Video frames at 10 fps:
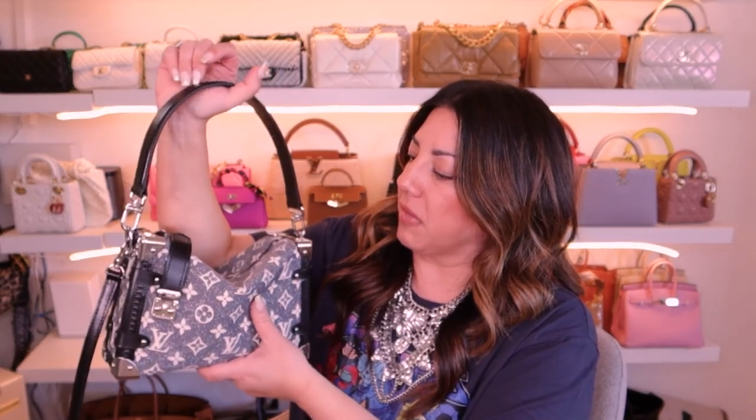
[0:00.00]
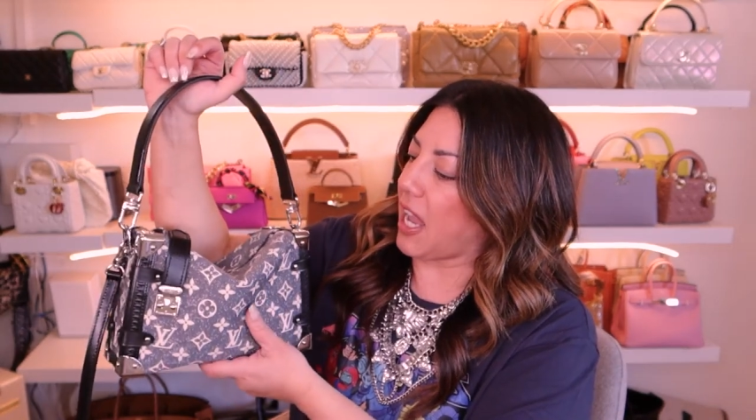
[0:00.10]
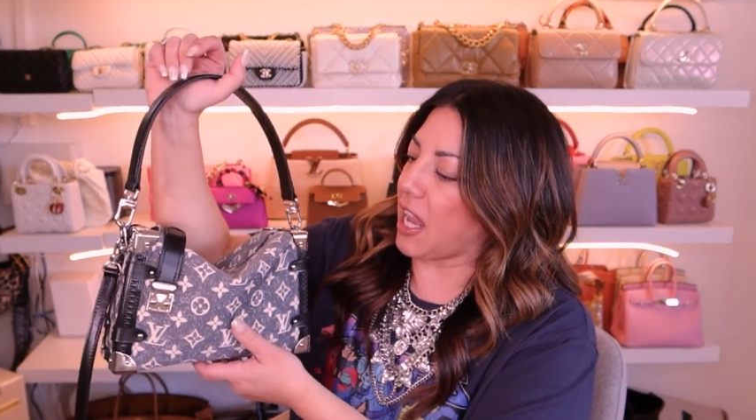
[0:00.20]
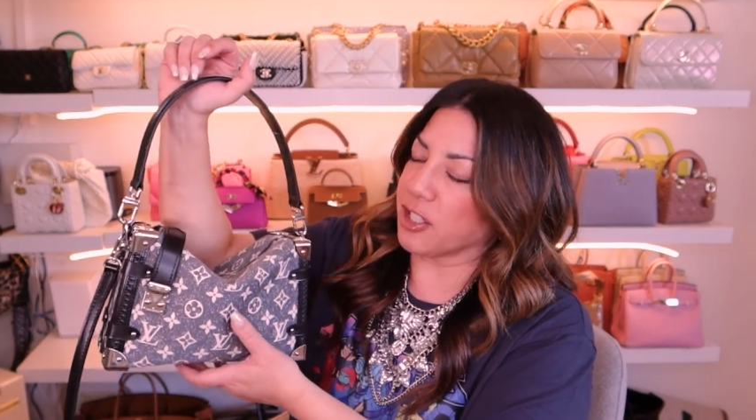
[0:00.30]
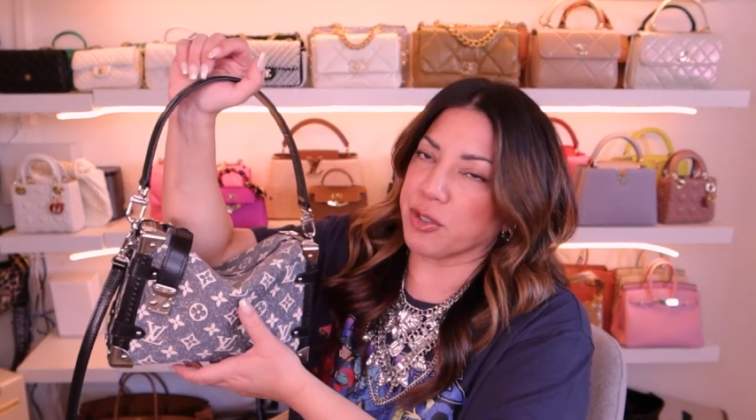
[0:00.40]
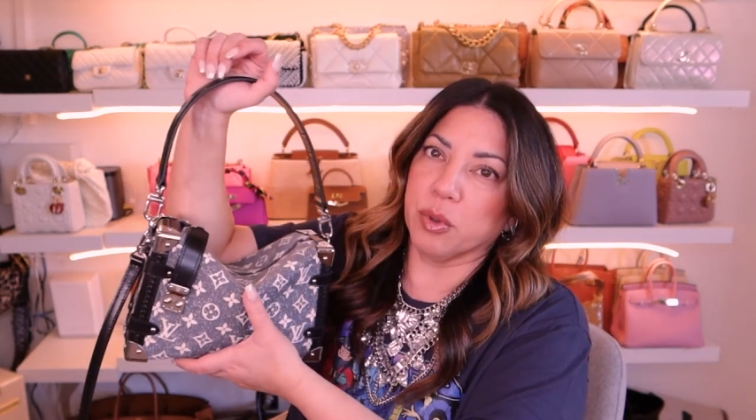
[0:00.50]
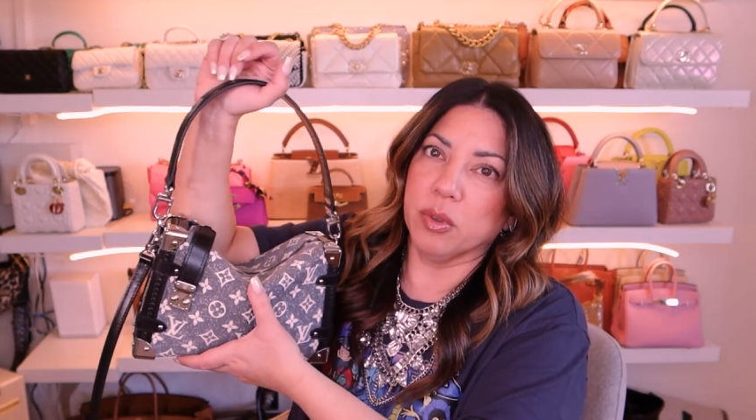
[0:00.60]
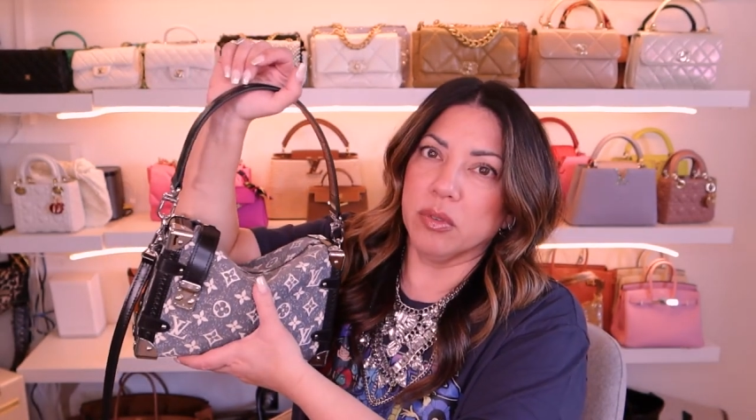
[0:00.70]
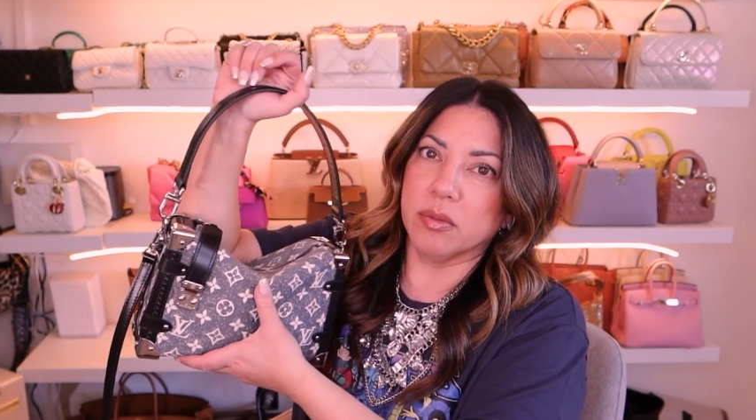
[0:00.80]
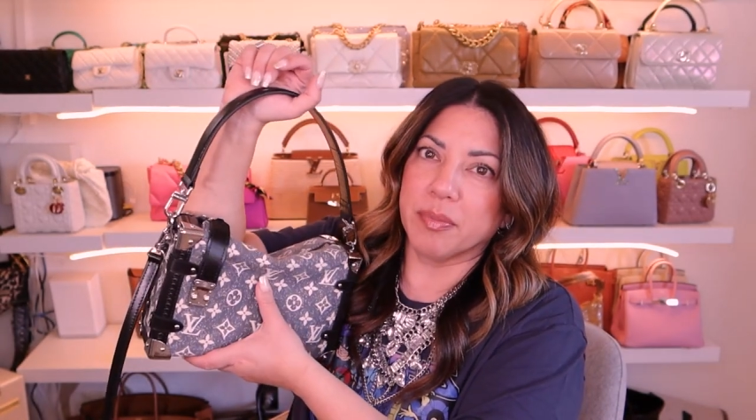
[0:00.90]

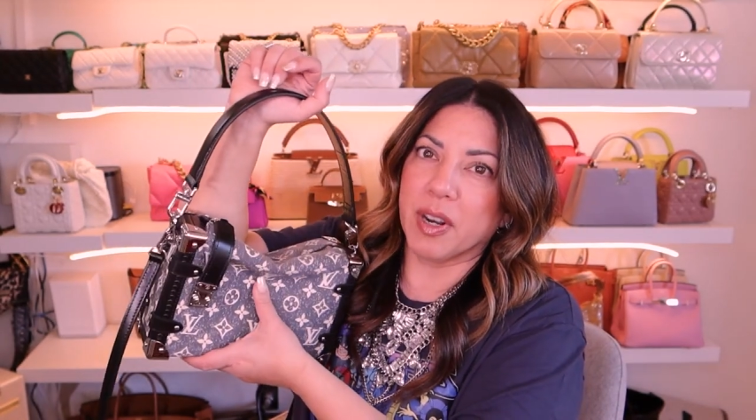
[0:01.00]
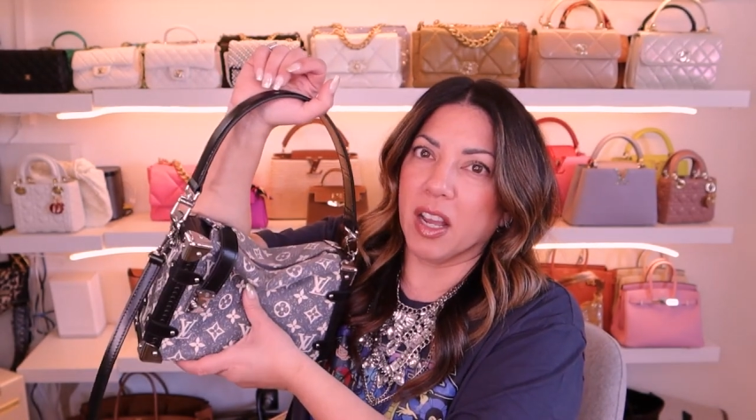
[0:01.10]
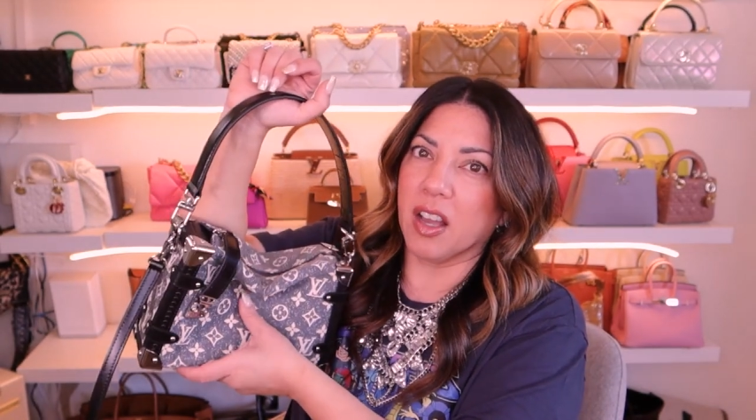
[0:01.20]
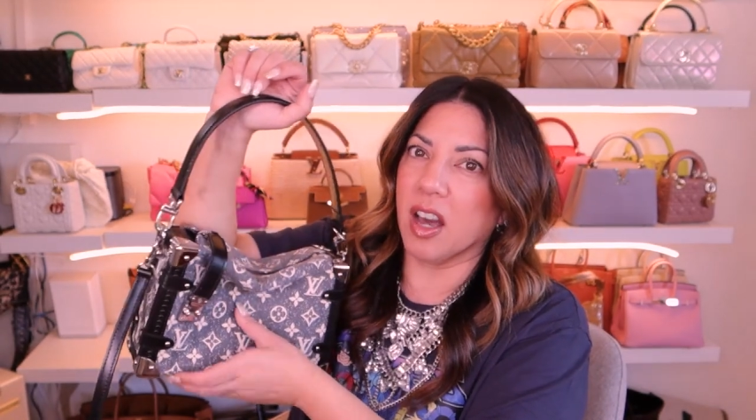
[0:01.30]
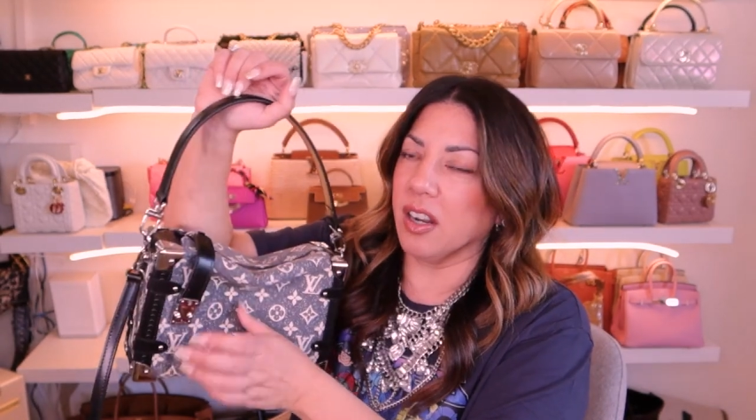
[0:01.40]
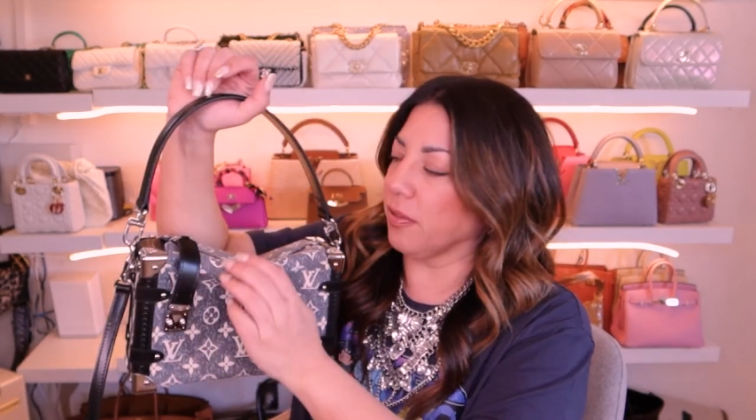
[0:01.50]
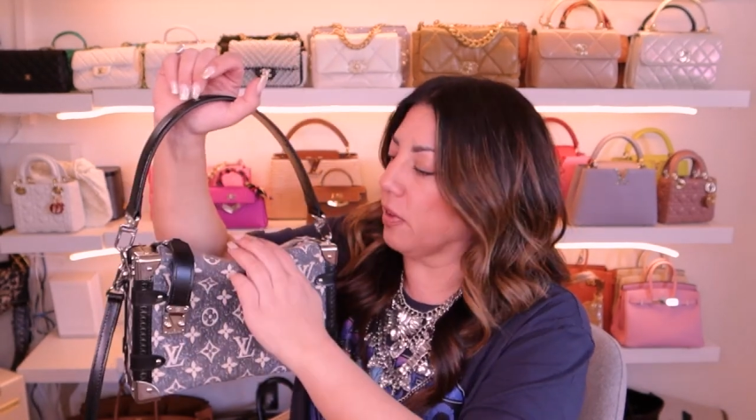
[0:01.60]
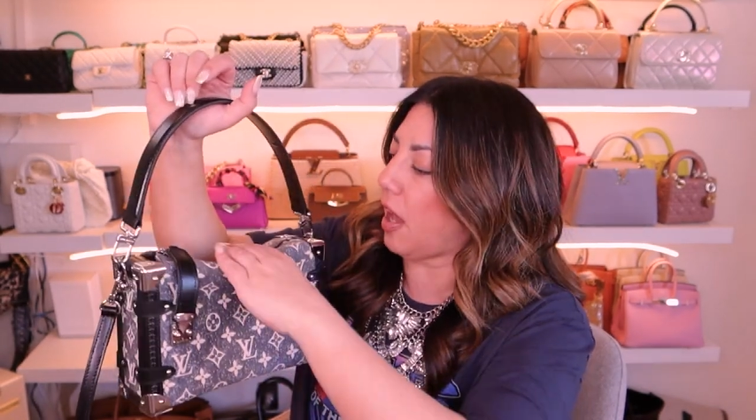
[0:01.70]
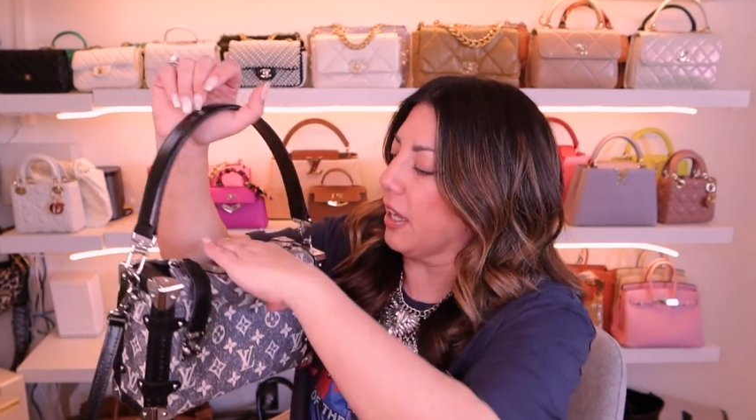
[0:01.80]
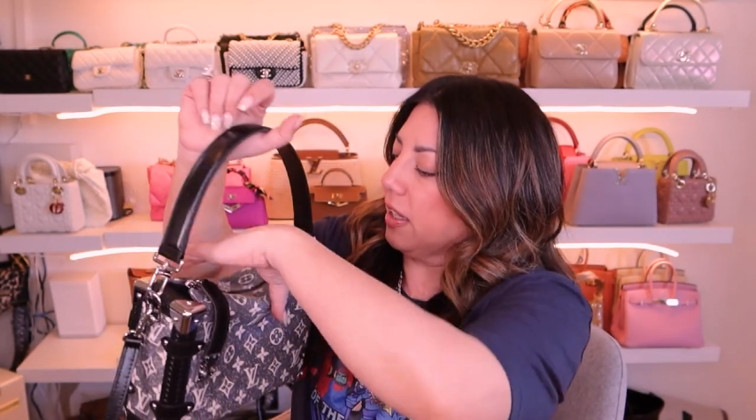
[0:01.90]
casual, but I kind of
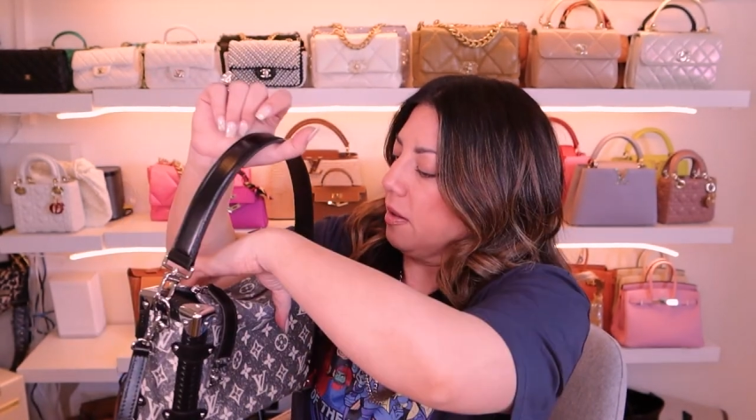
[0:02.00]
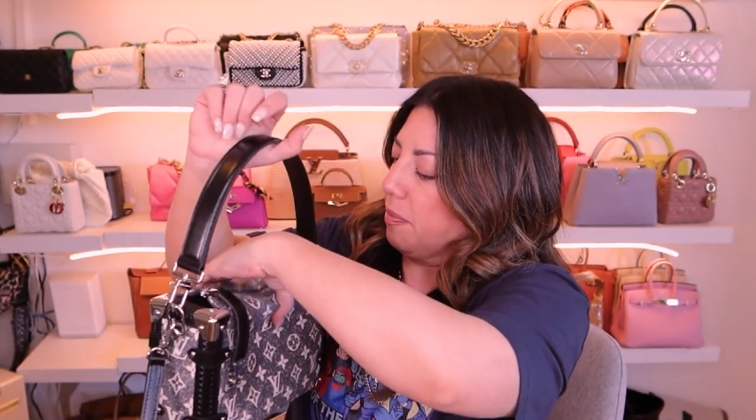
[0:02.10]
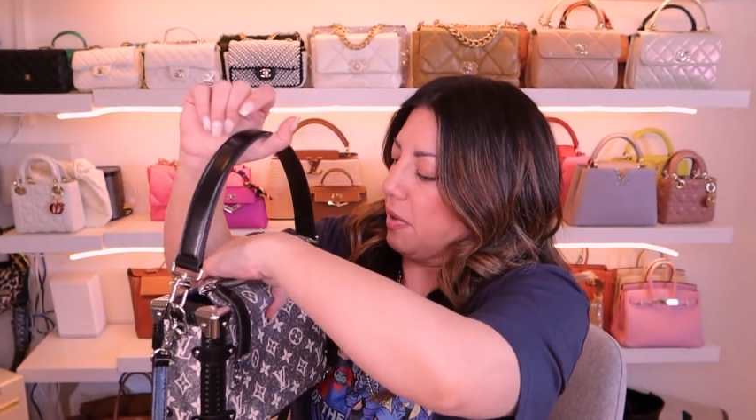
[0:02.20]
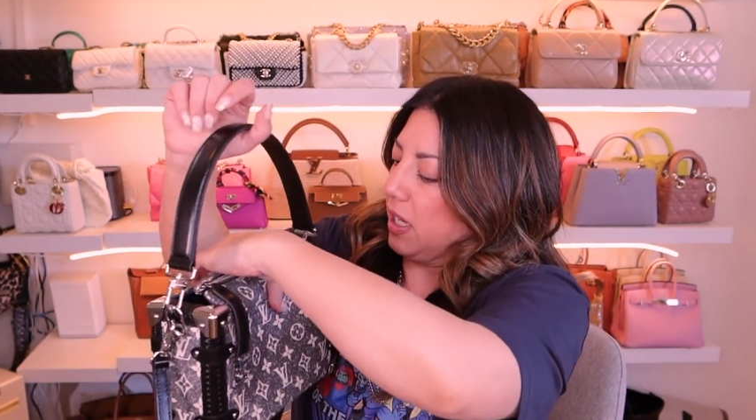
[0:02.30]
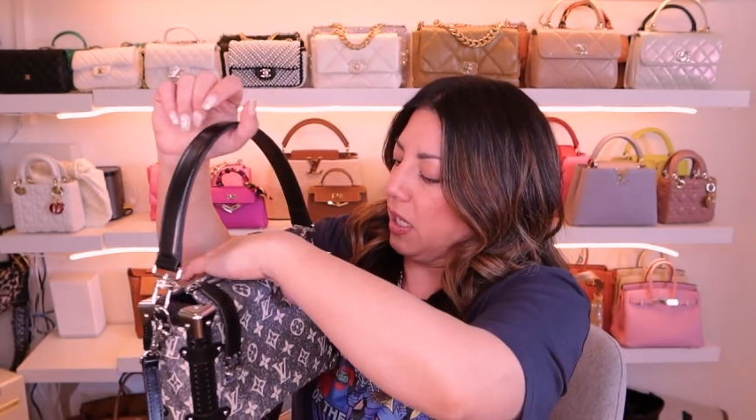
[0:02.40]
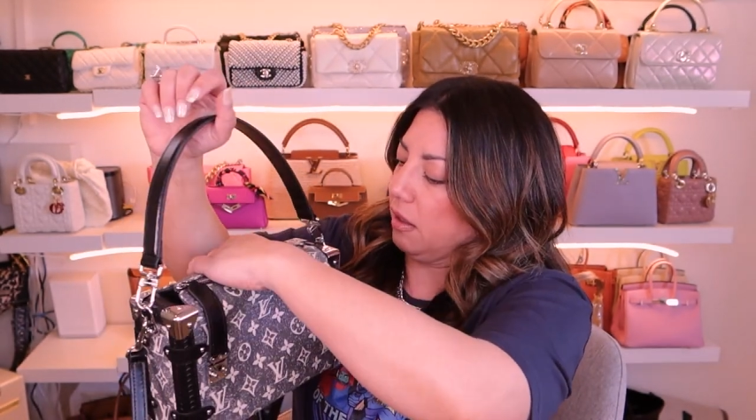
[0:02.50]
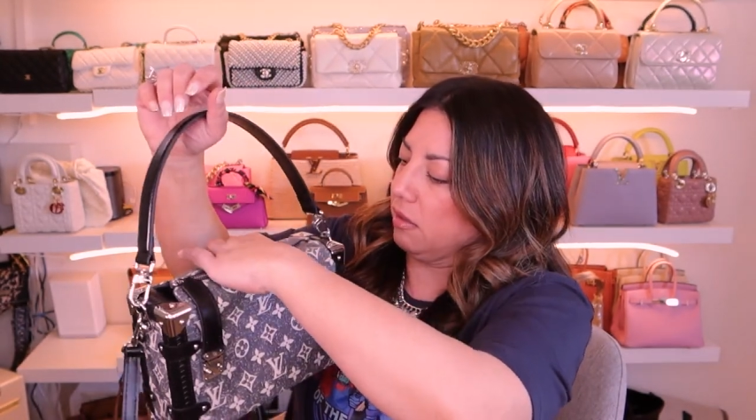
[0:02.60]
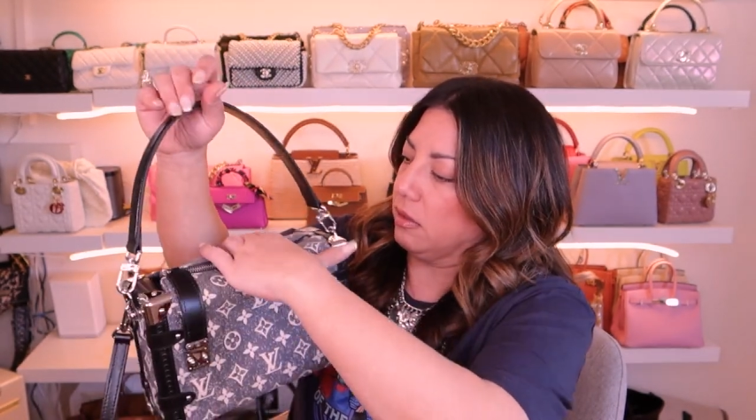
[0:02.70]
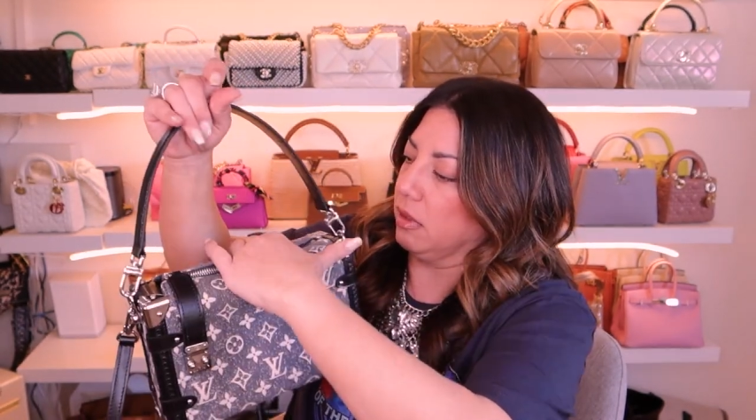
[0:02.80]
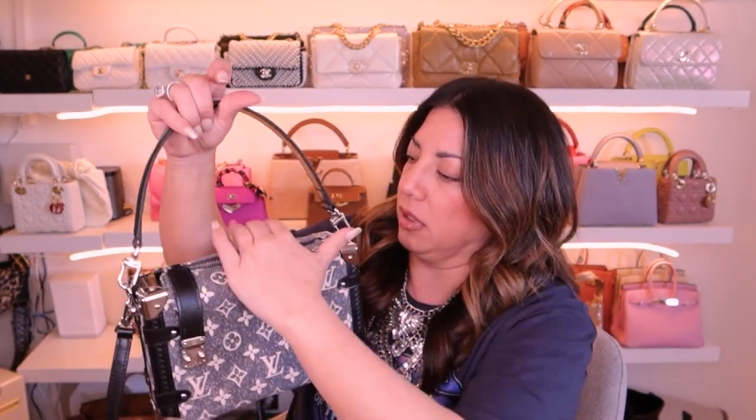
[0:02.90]
like it being